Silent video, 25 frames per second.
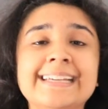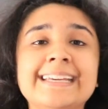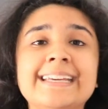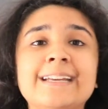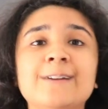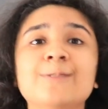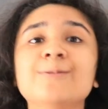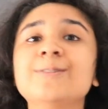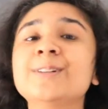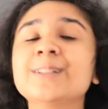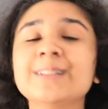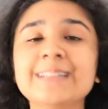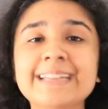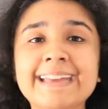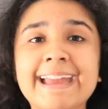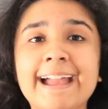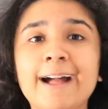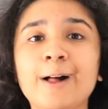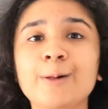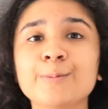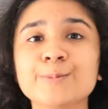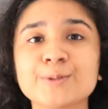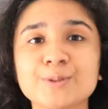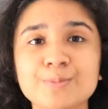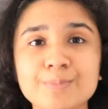It really
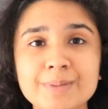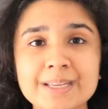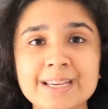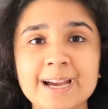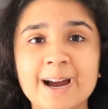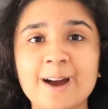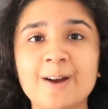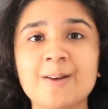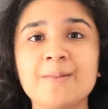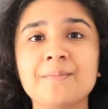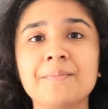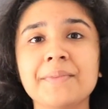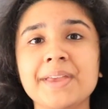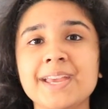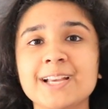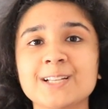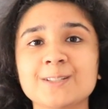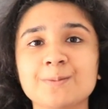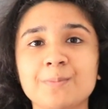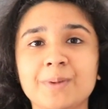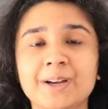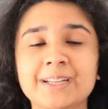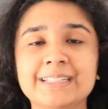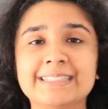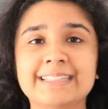helps me out,
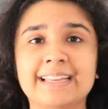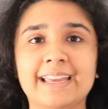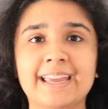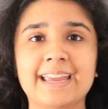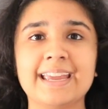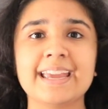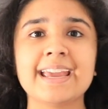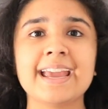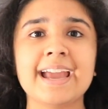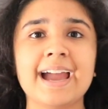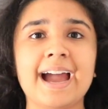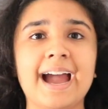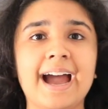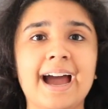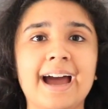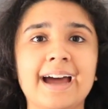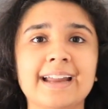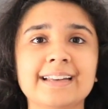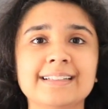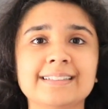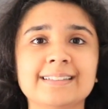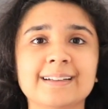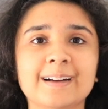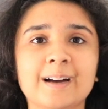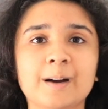makes my day,
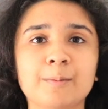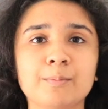and